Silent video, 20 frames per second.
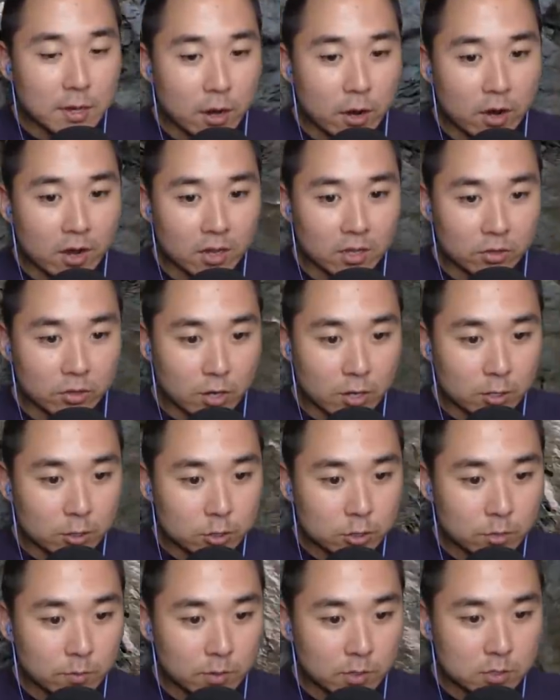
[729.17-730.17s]
Alright,
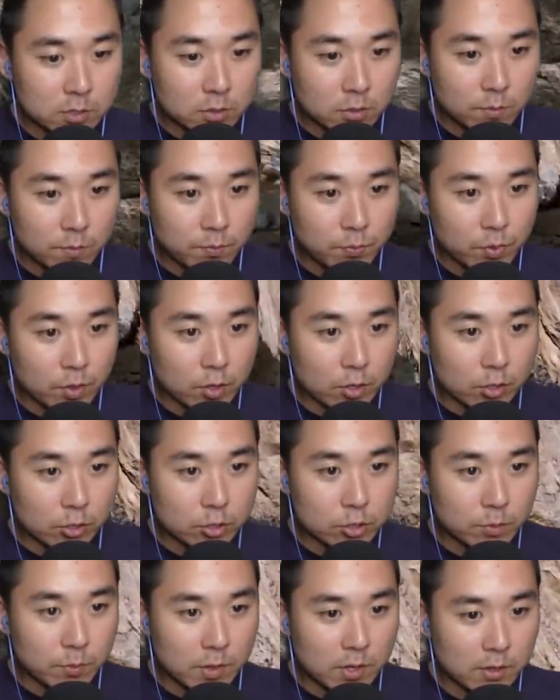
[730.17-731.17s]
there should
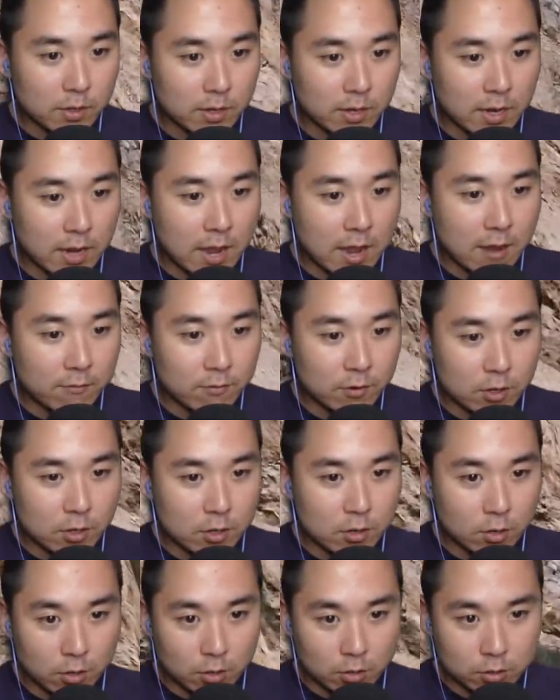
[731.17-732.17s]
be like a
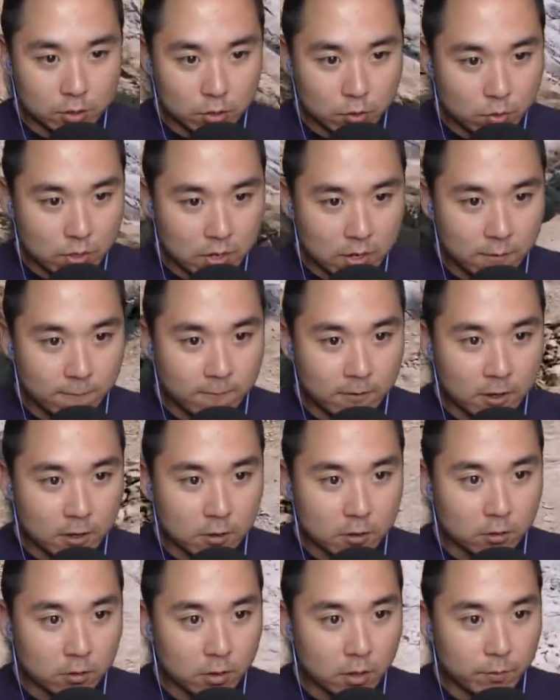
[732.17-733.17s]
heavier duty
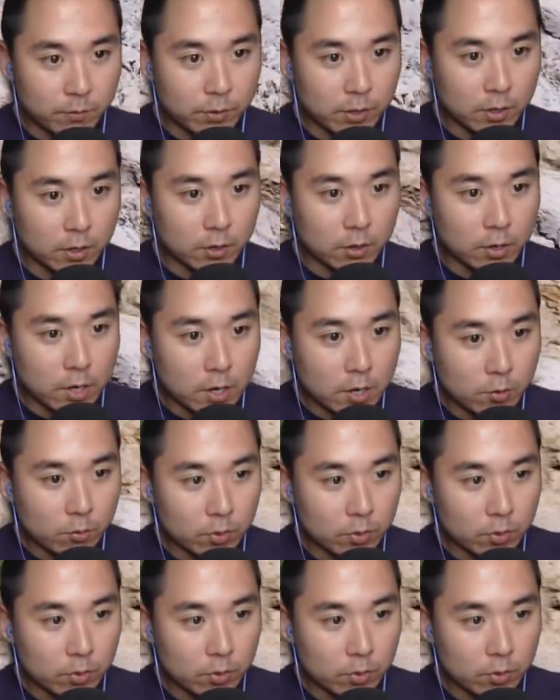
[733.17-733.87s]
vehicle up here.